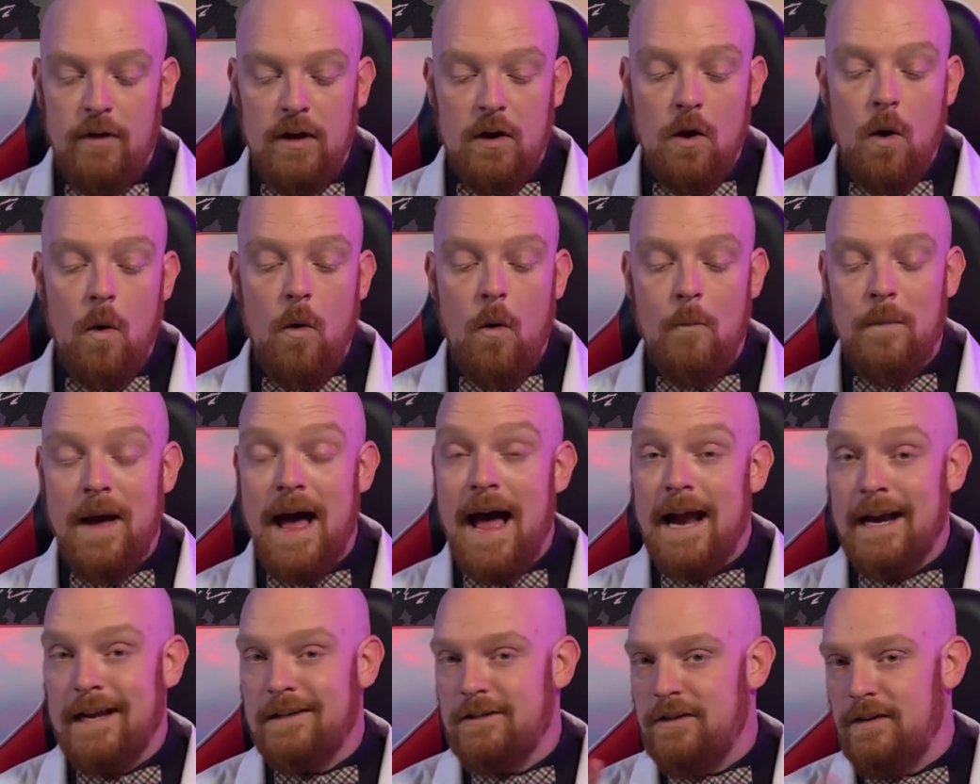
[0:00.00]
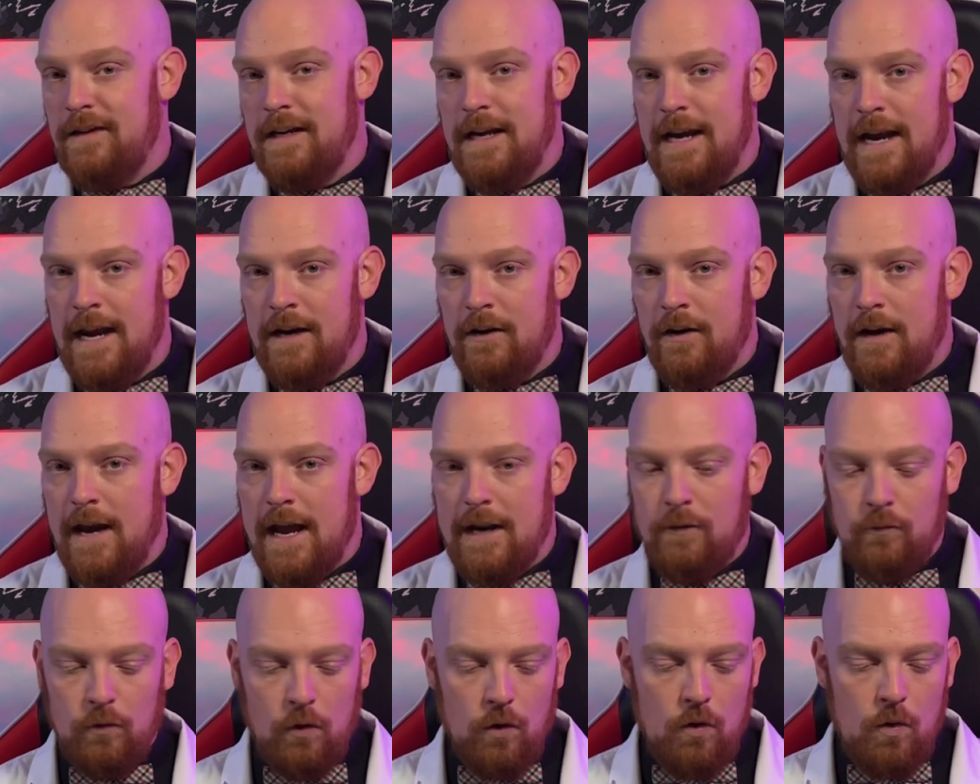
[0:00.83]
we go back to the
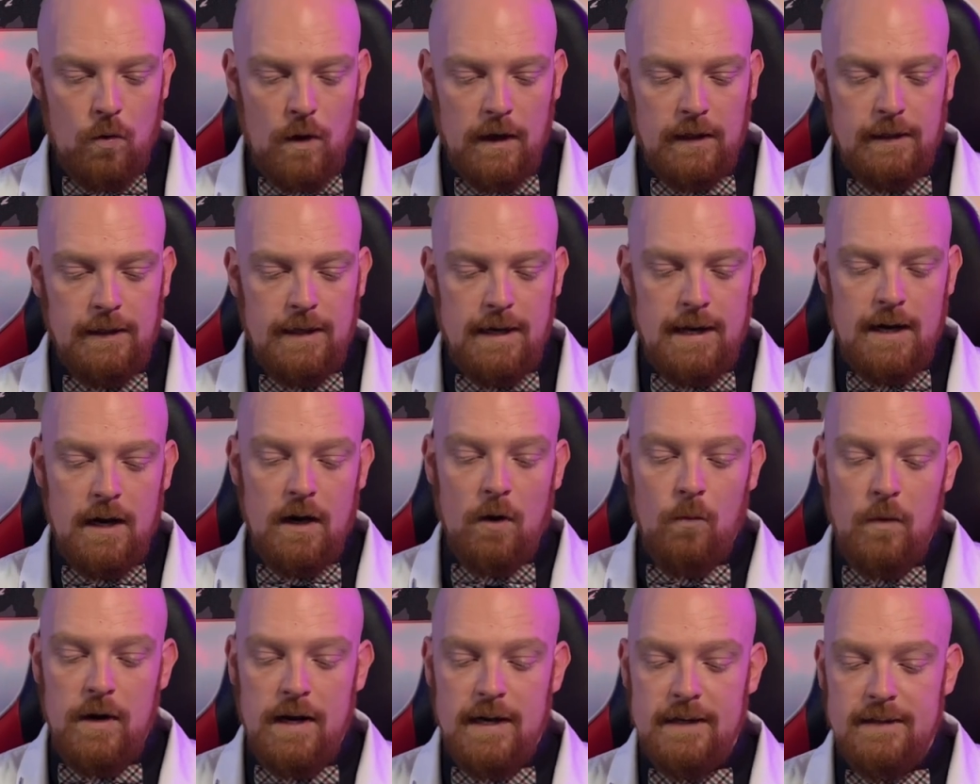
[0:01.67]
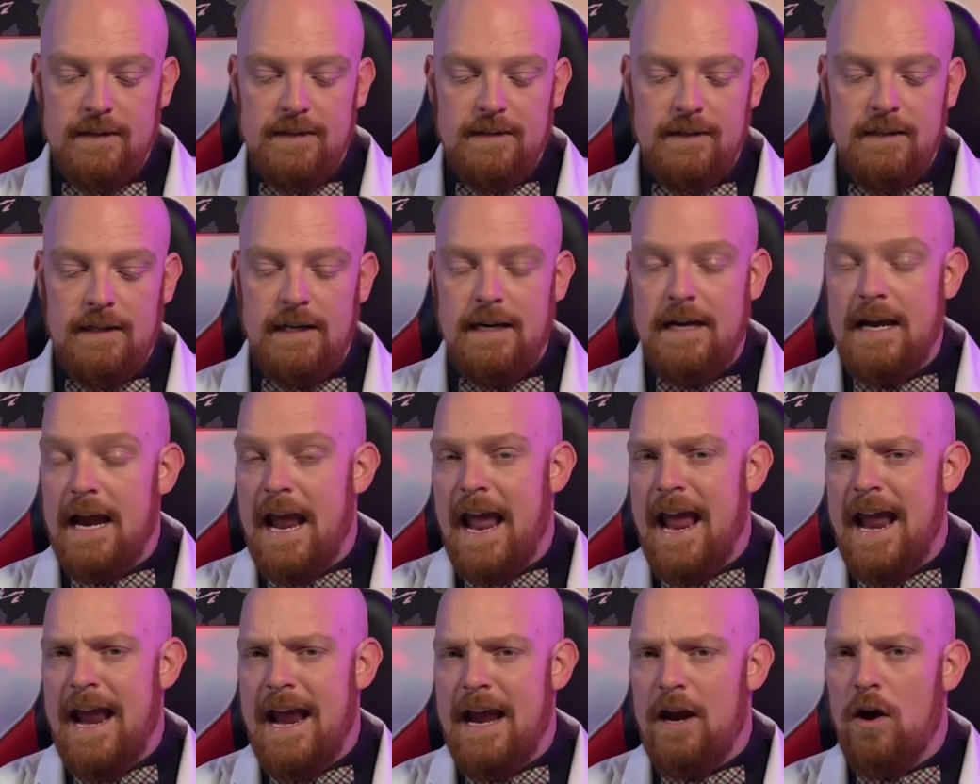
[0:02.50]
internet real quickly here, we can see
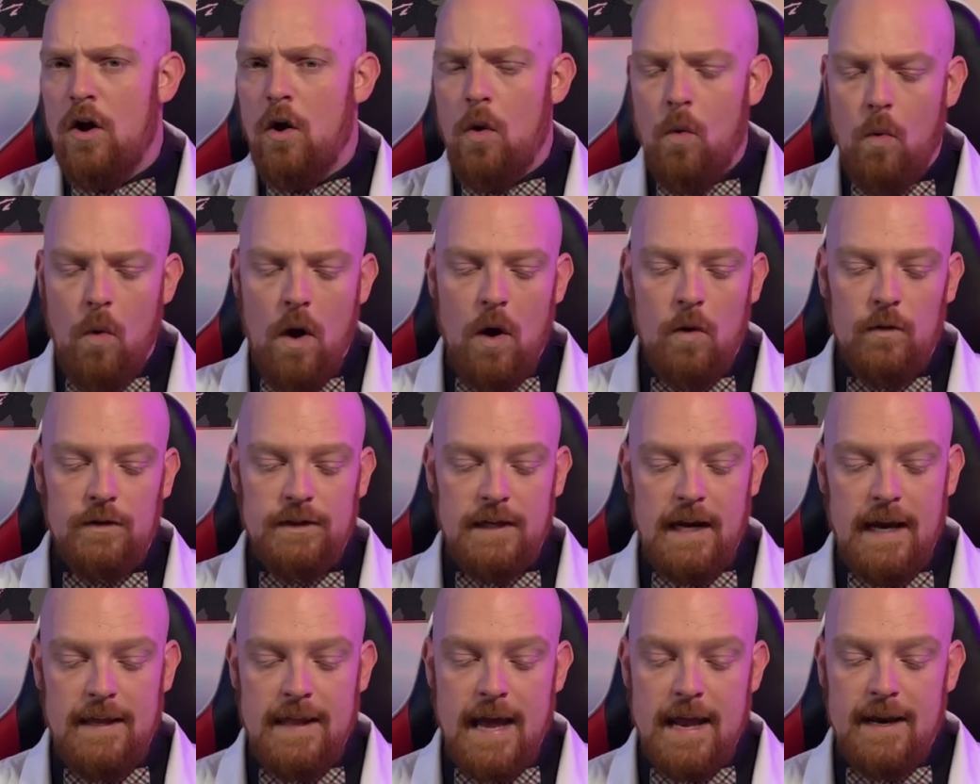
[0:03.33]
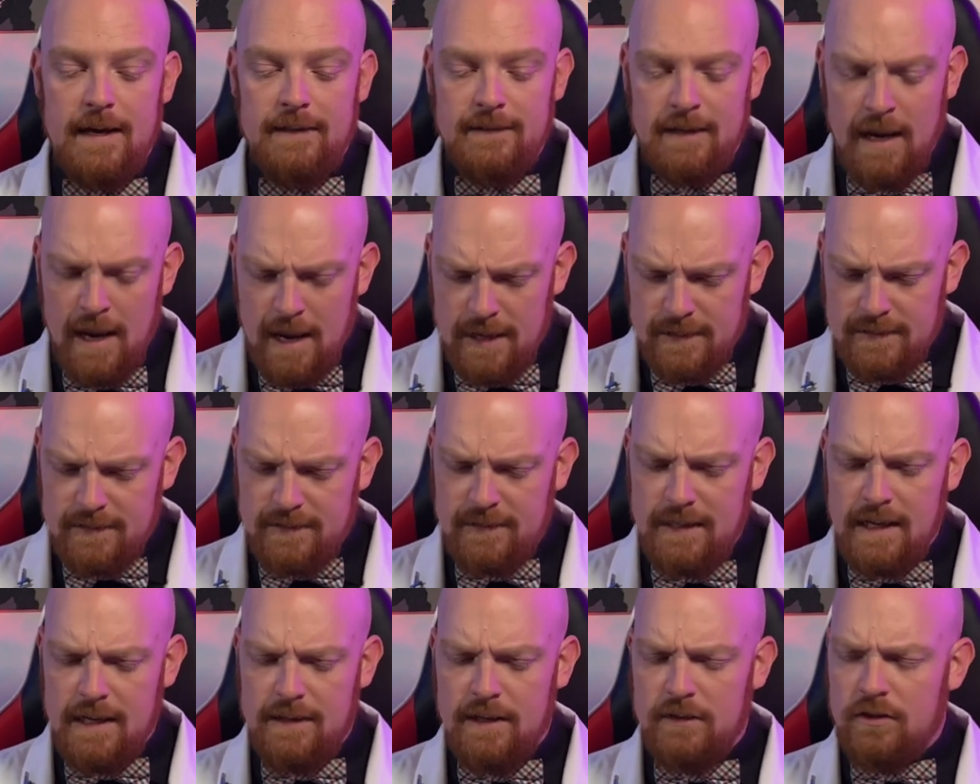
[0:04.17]
a quote, and that is
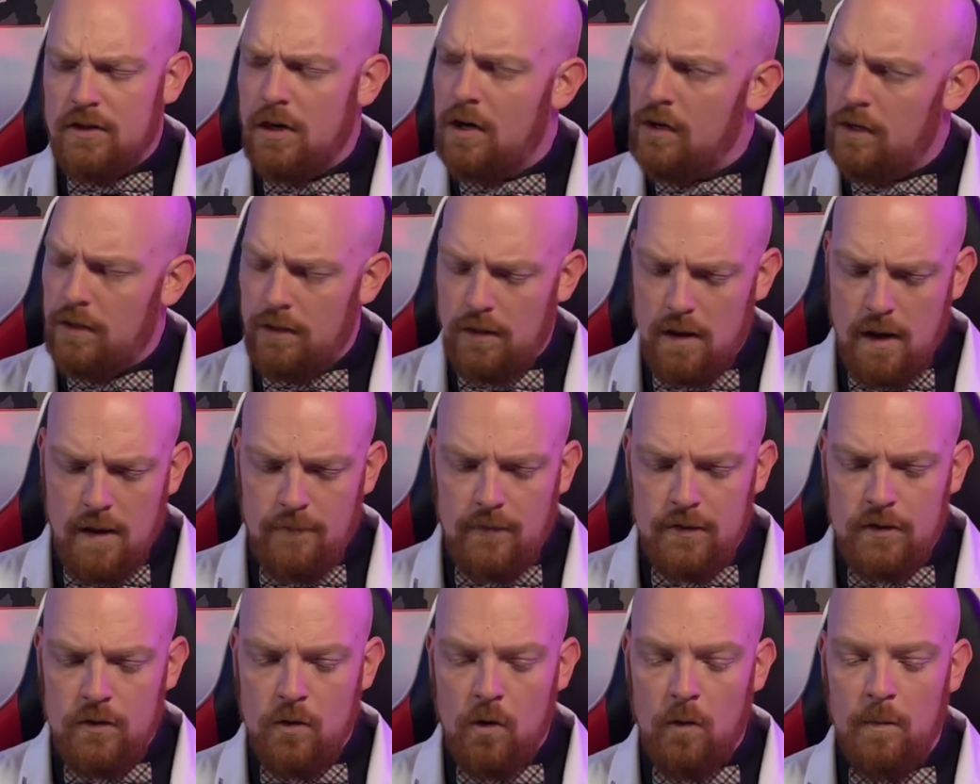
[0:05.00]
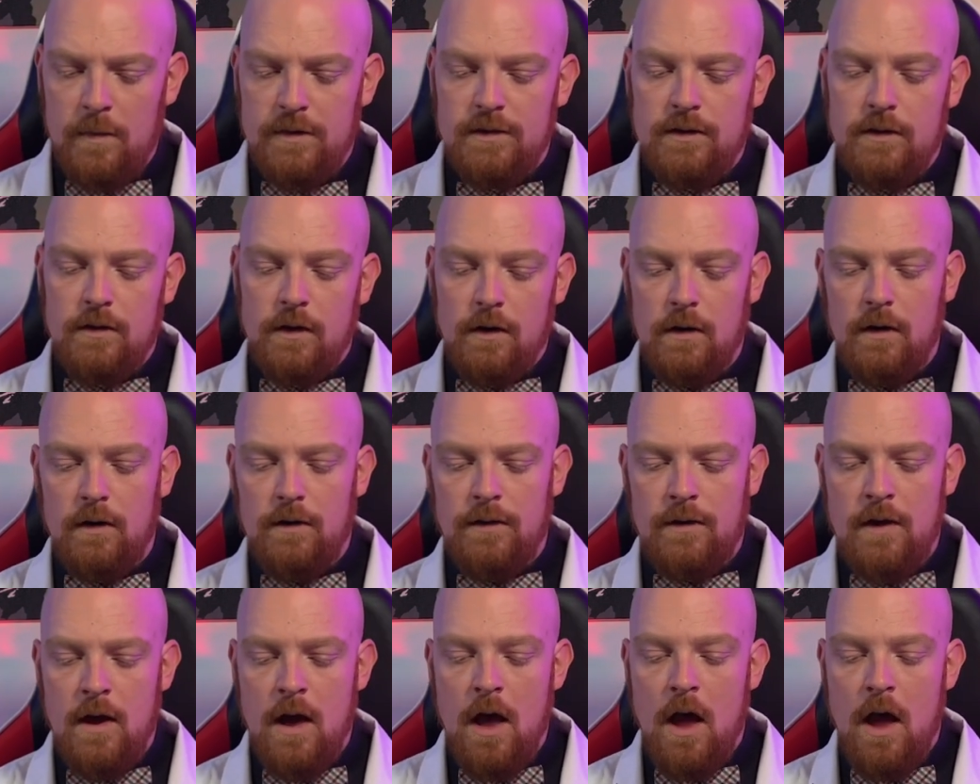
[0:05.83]
See the turtle of enormous girth.